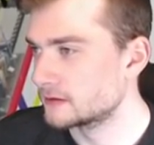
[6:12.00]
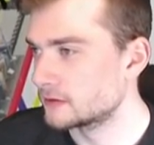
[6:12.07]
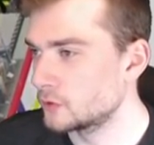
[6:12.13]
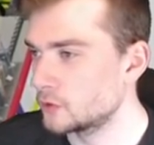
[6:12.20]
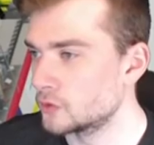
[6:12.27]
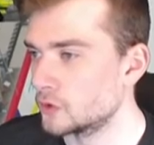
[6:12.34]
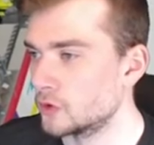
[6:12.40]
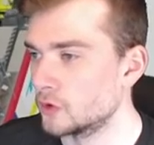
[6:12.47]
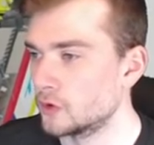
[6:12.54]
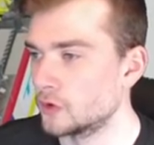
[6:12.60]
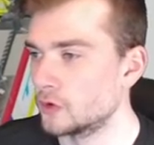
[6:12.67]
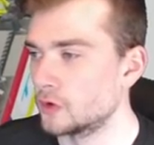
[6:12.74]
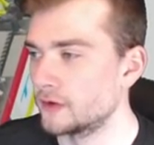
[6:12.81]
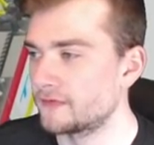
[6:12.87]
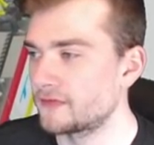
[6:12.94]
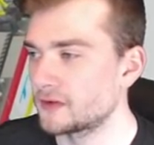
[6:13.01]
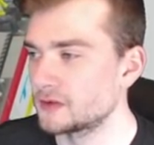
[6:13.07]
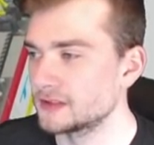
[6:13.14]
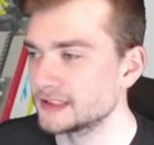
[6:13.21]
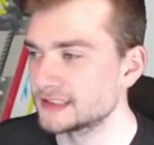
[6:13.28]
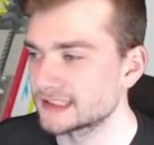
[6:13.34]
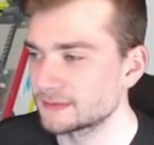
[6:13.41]
Ooh, if
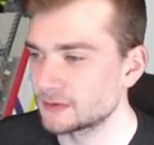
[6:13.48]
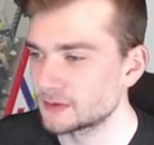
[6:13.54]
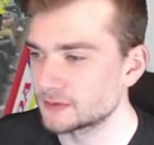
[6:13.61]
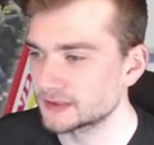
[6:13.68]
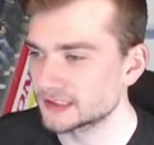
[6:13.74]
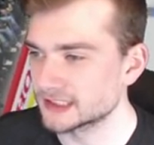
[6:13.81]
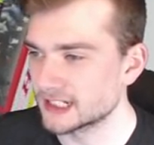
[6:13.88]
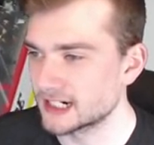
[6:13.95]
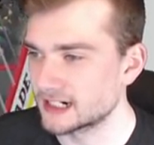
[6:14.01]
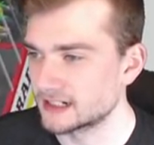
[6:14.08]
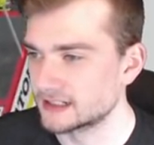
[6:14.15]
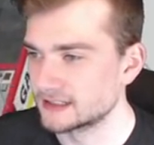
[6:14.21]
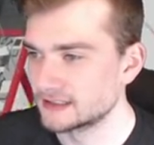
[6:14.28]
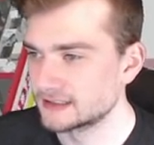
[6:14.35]
only someone was there.